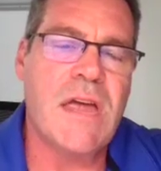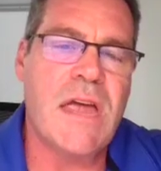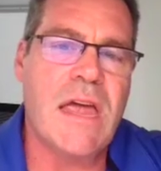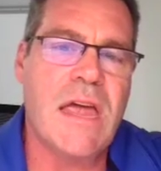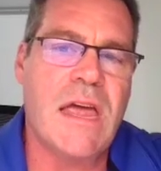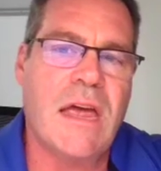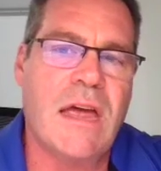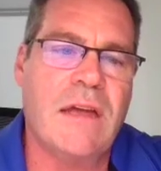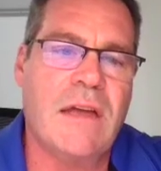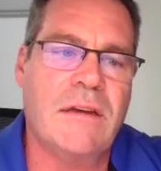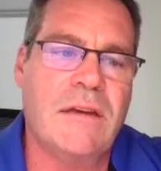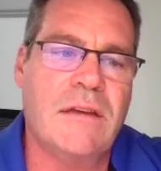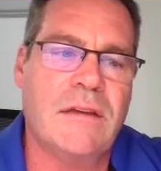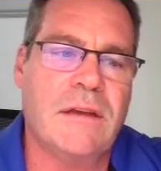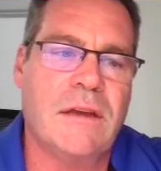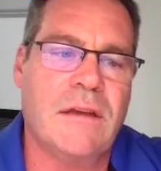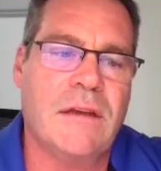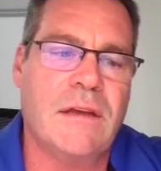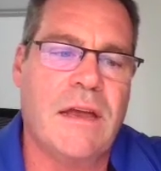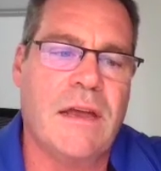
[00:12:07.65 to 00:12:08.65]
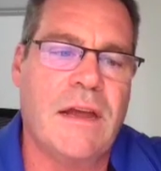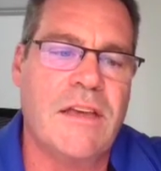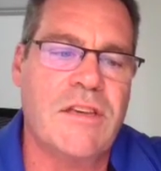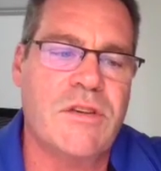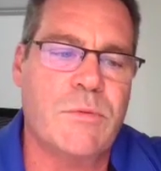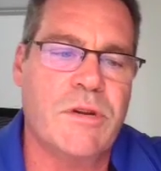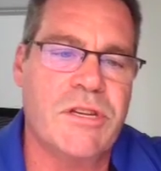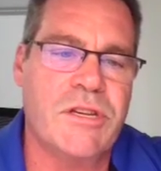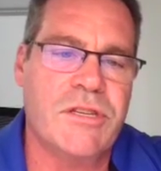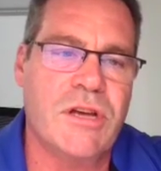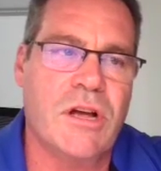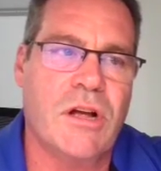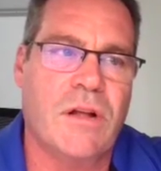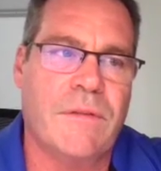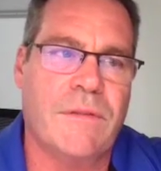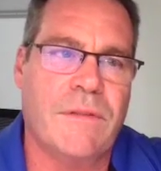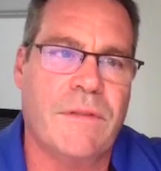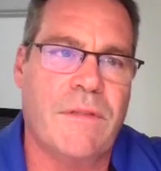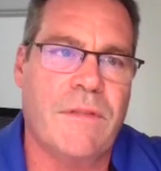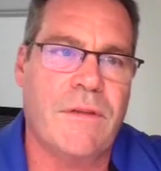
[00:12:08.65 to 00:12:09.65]
and as a
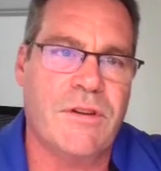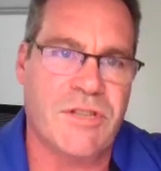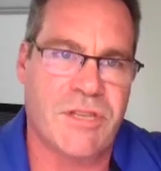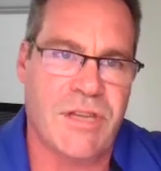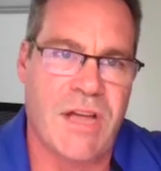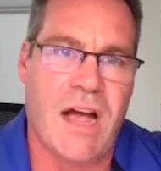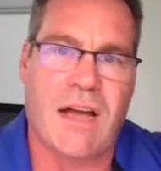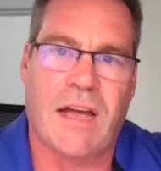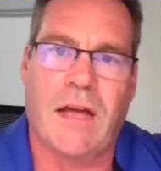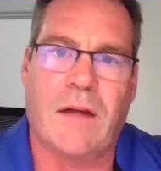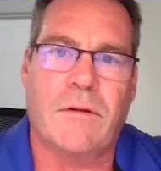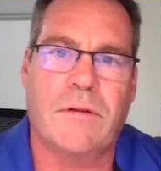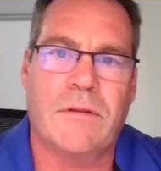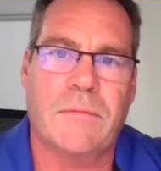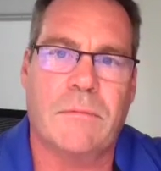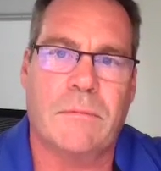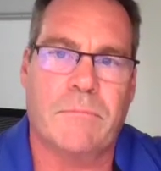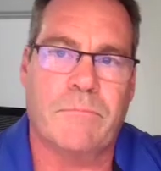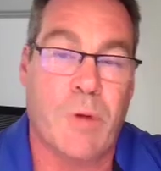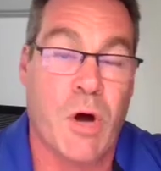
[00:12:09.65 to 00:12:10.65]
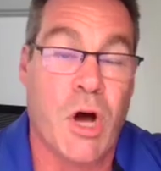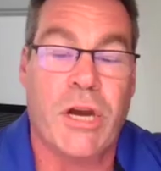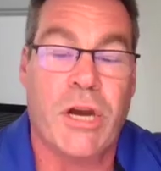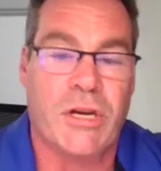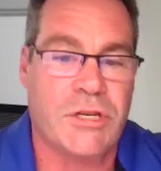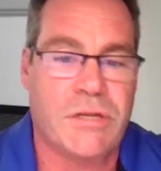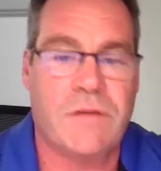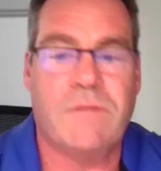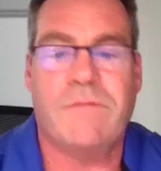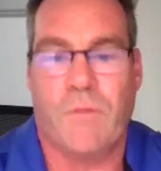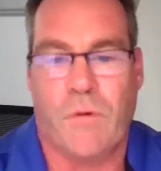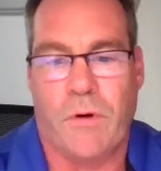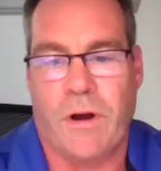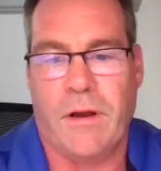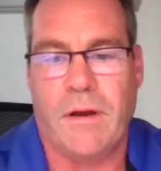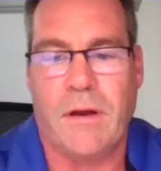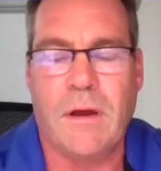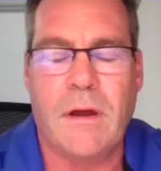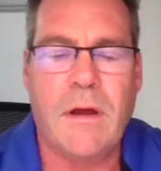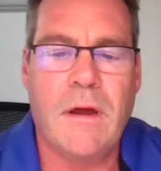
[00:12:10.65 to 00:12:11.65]
result, their stock got punished for
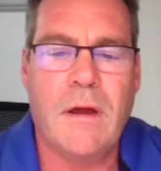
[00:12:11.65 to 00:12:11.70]
it.